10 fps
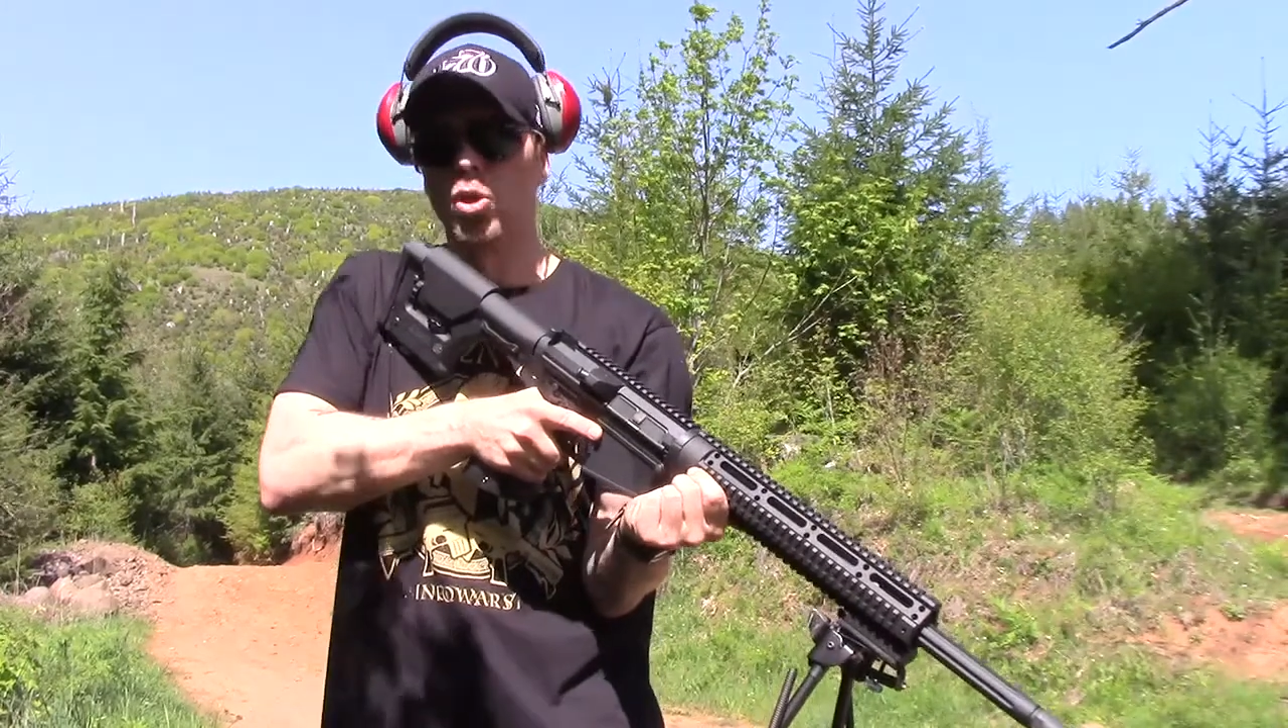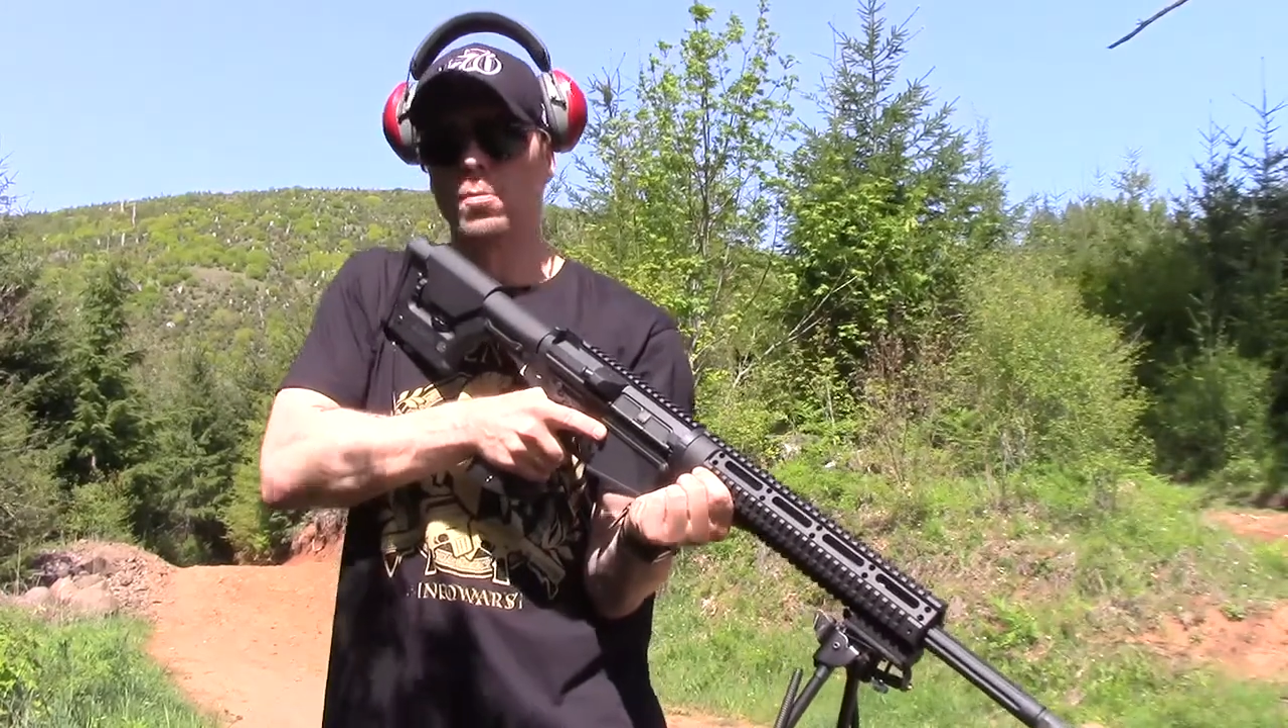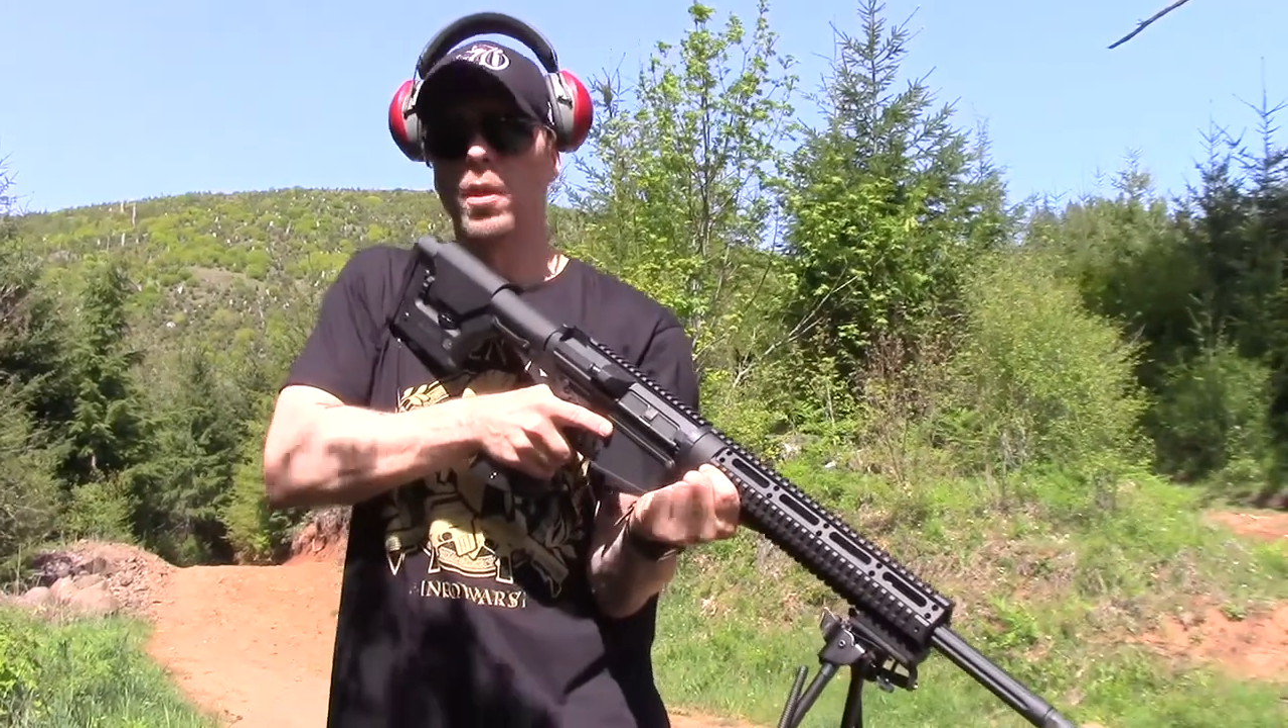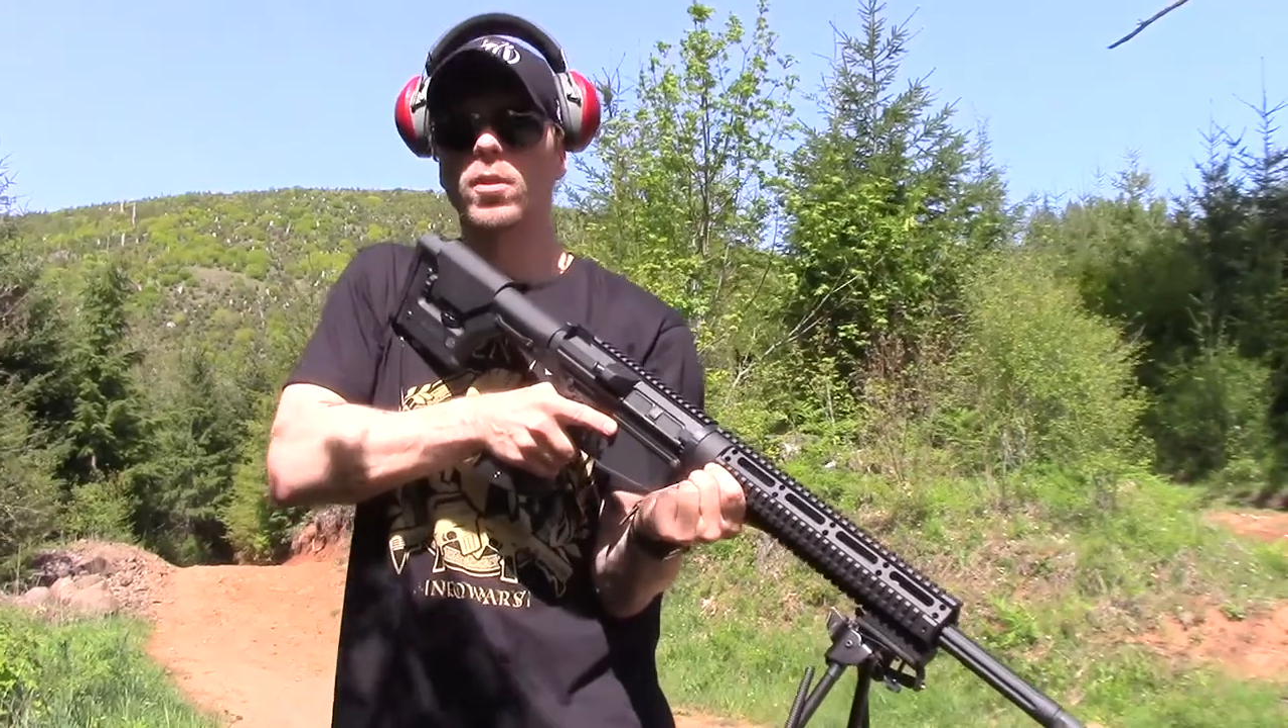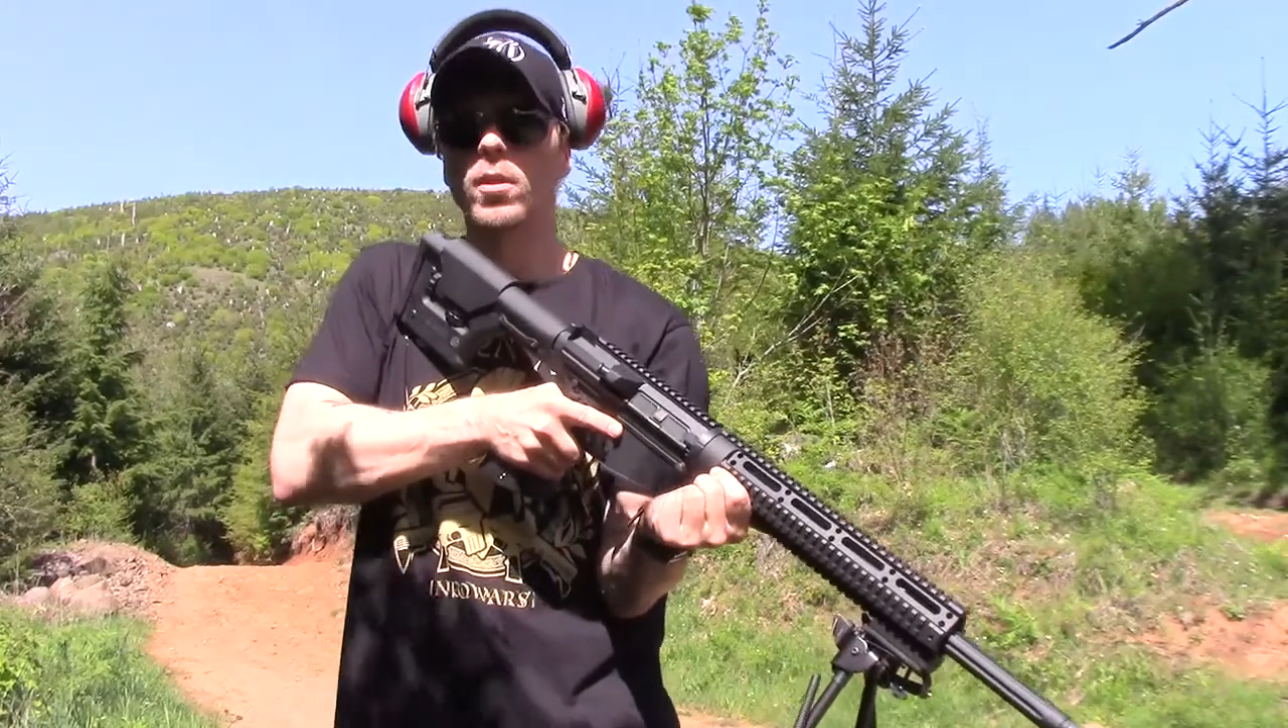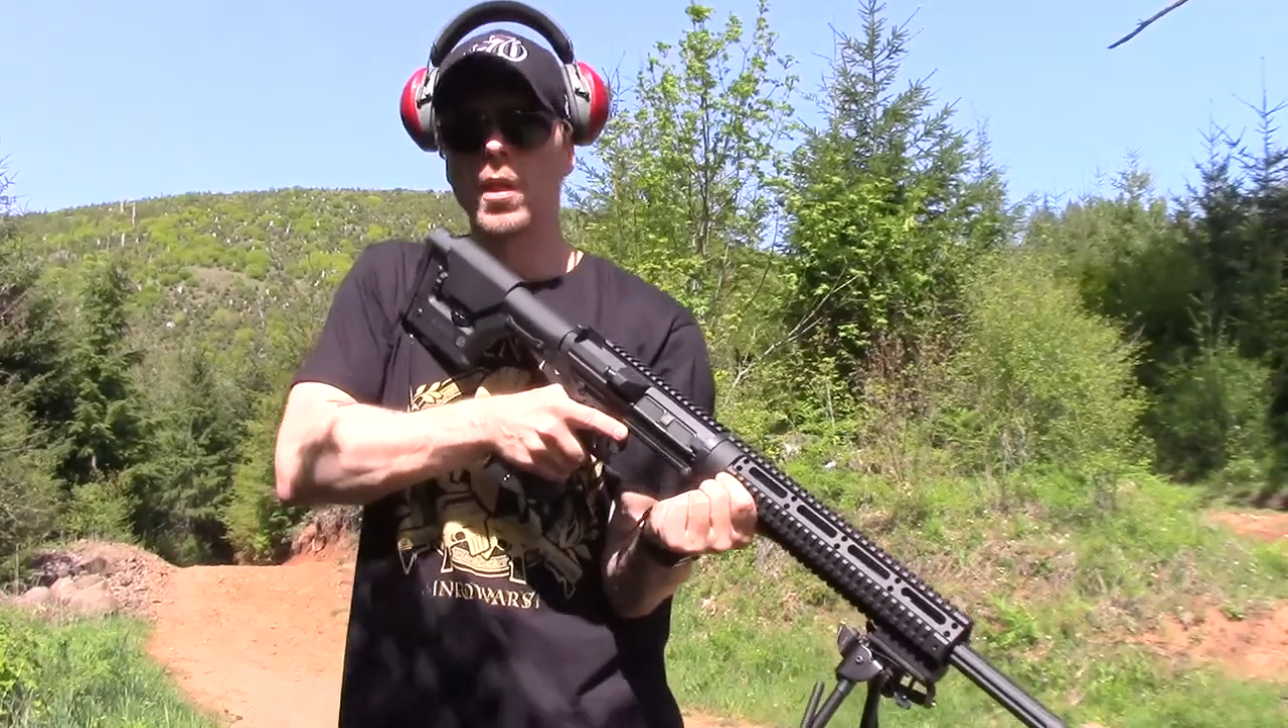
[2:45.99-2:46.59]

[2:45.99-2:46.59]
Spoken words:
the button and